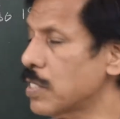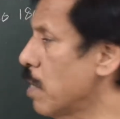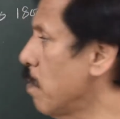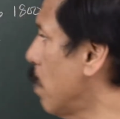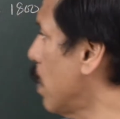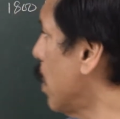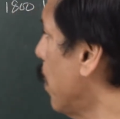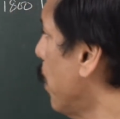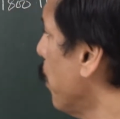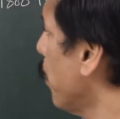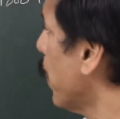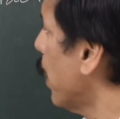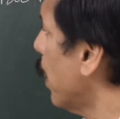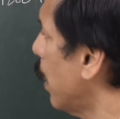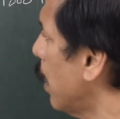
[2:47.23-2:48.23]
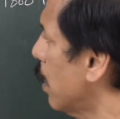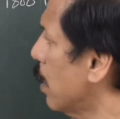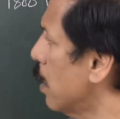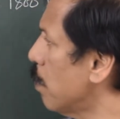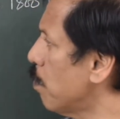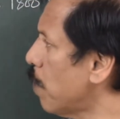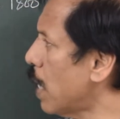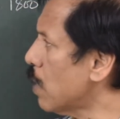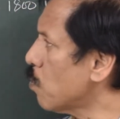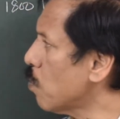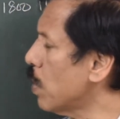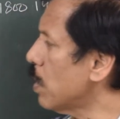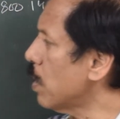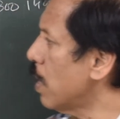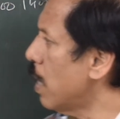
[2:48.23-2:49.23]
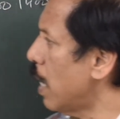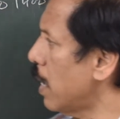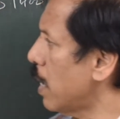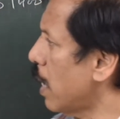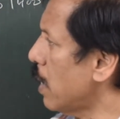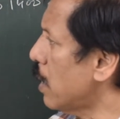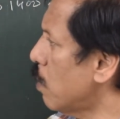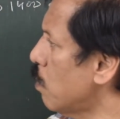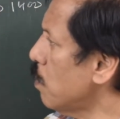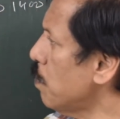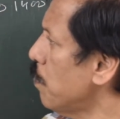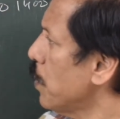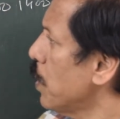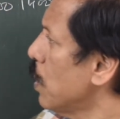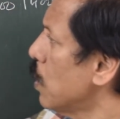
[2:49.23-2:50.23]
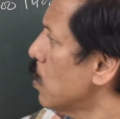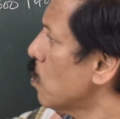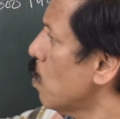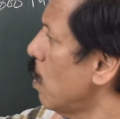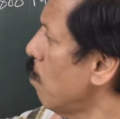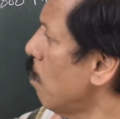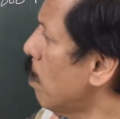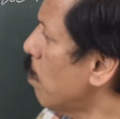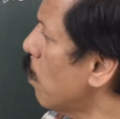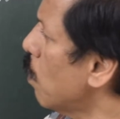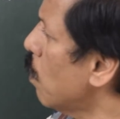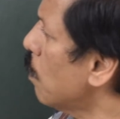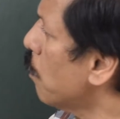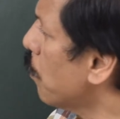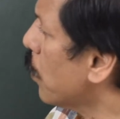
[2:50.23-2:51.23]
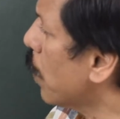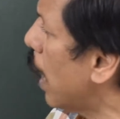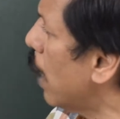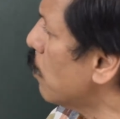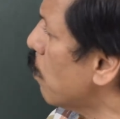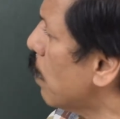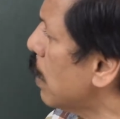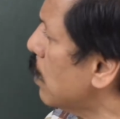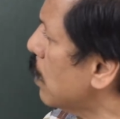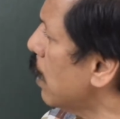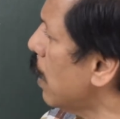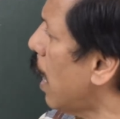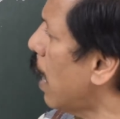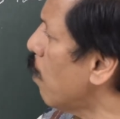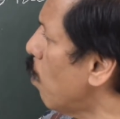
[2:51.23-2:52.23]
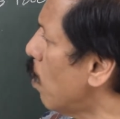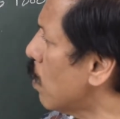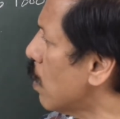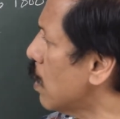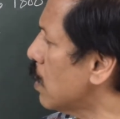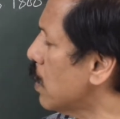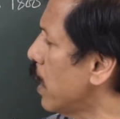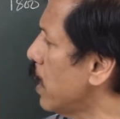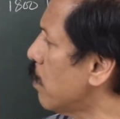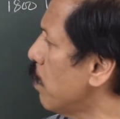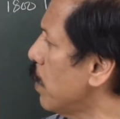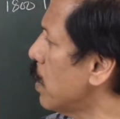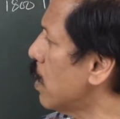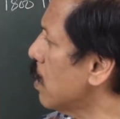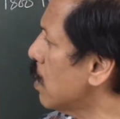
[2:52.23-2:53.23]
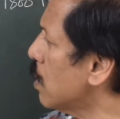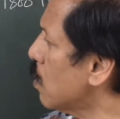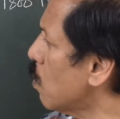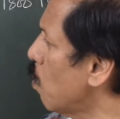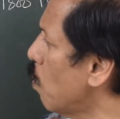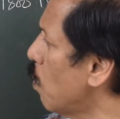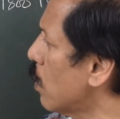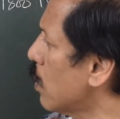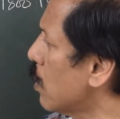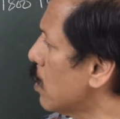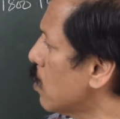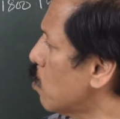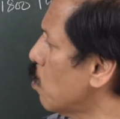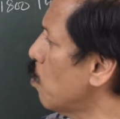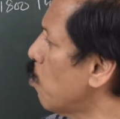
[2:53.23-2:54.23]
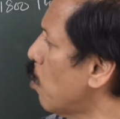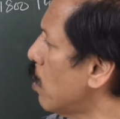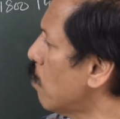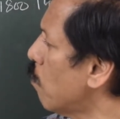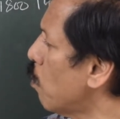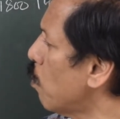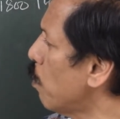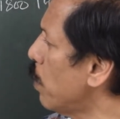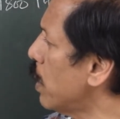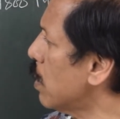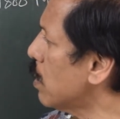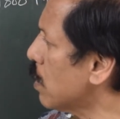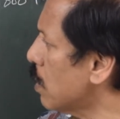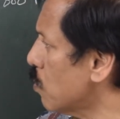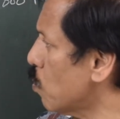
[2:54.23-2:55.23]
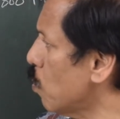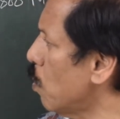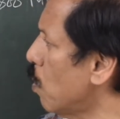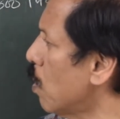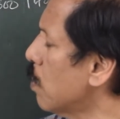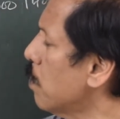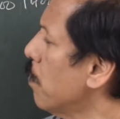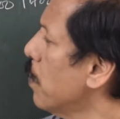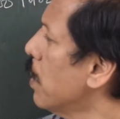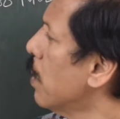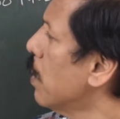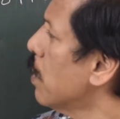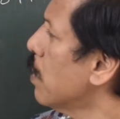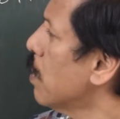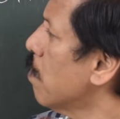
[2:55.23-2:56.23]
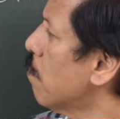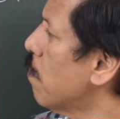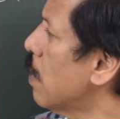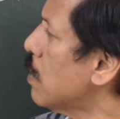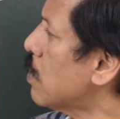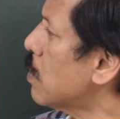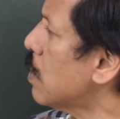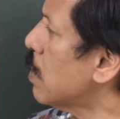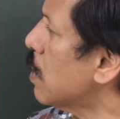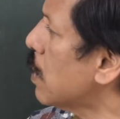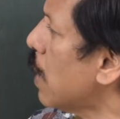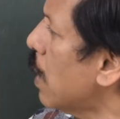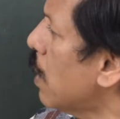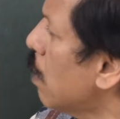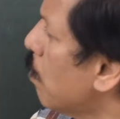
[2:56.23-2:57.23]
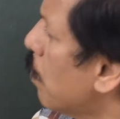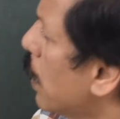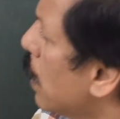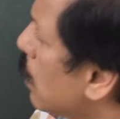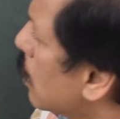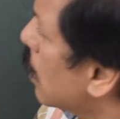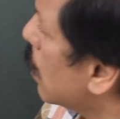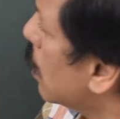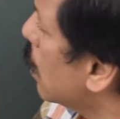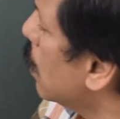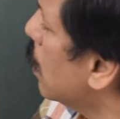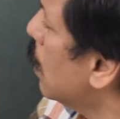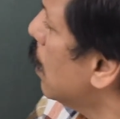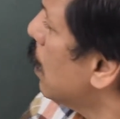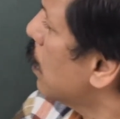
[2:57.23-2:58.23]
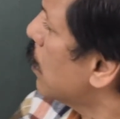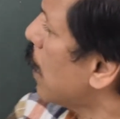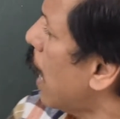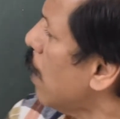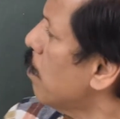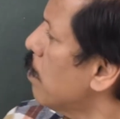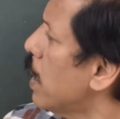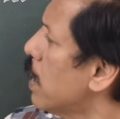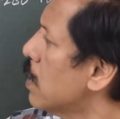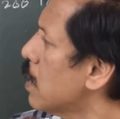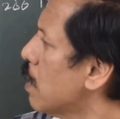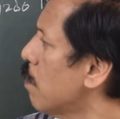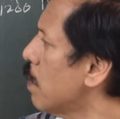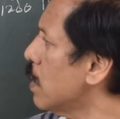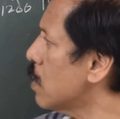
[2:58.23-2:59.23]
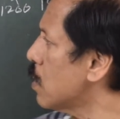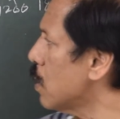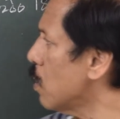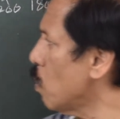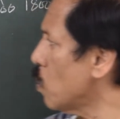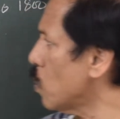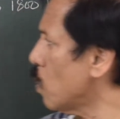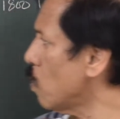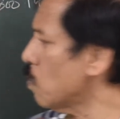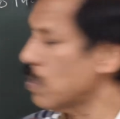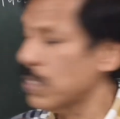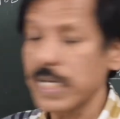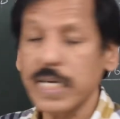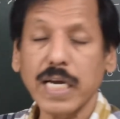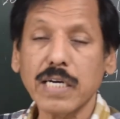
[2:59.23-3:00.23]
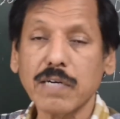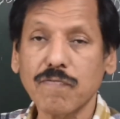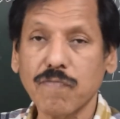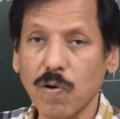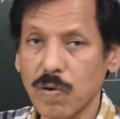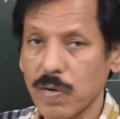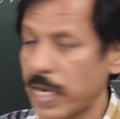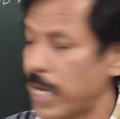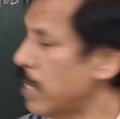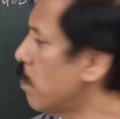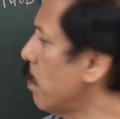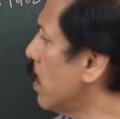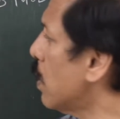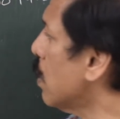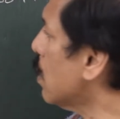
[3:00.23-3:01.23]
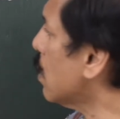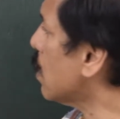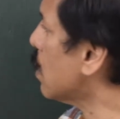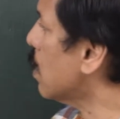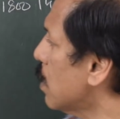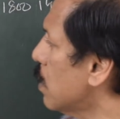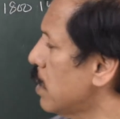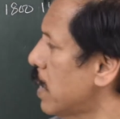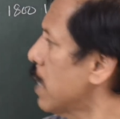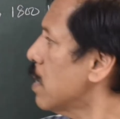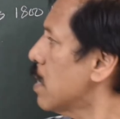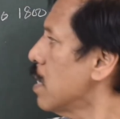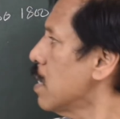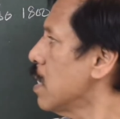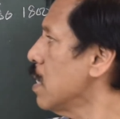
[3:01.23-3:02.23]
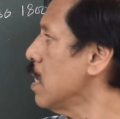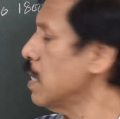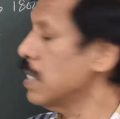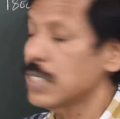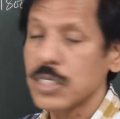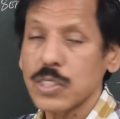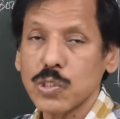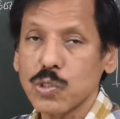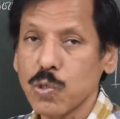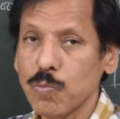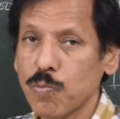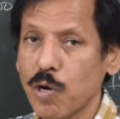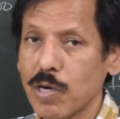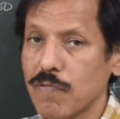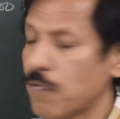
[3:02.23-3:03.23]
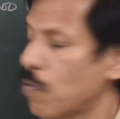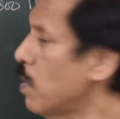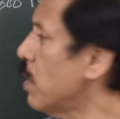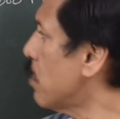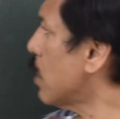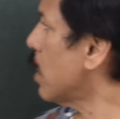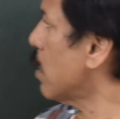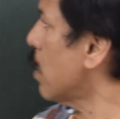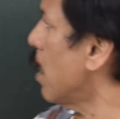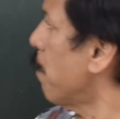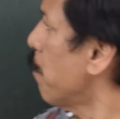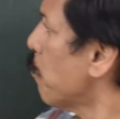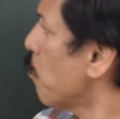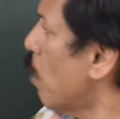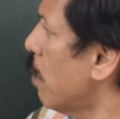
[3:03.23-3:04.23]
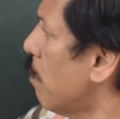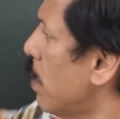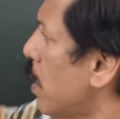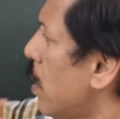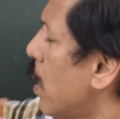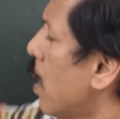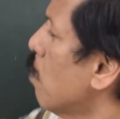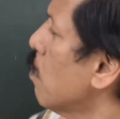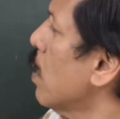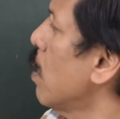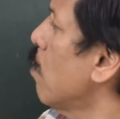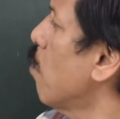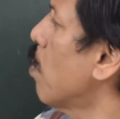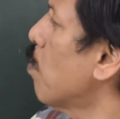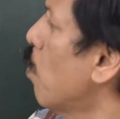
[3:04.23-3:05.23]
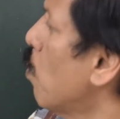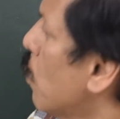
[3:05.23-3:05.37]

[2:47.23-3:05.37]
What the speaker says: given in part 1? I write down. So Liverpool, as you can see, high water is 8 meters, low water is 2.4 meters and so on. The first tidal prediction time that is given is 0038 for 8 meters, 1030, 2.4, etc. So I've written down the Liverpool